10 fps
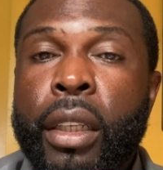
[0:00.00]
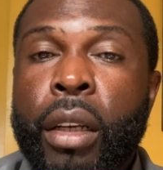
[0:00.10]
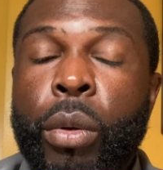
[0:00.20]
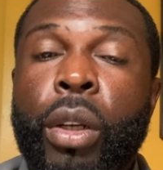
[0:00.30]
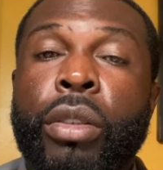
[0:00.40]

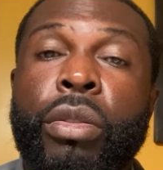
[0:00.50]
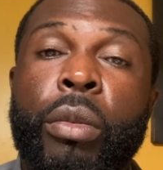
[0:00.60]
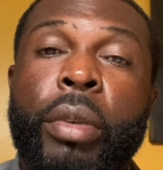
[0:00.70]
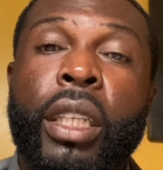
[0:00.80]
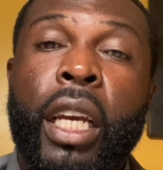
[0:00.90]
It would also
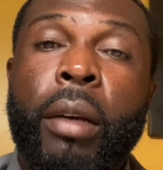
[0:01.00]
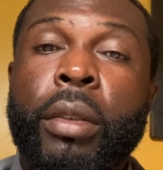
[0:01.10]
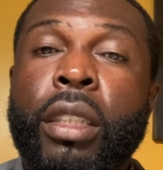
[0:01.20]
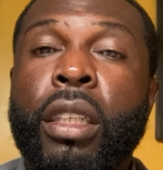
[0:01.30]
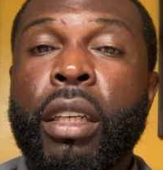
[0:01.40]
be
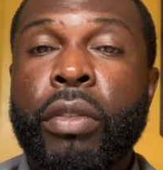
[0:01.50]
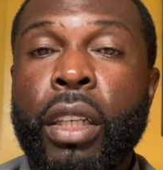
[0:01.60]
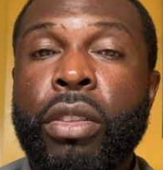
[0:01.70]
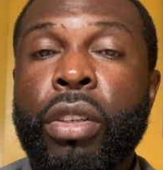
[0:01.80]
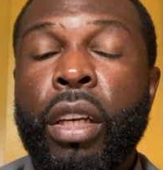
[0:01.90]
damaging if they
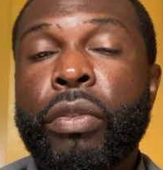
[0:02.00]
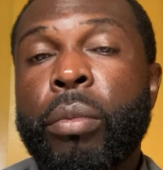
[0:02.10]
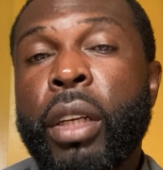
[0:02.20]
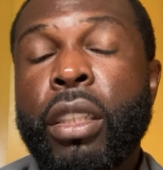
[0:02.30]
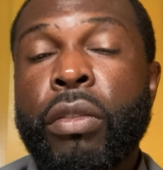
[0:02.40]
took
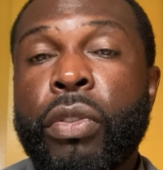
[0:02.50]
information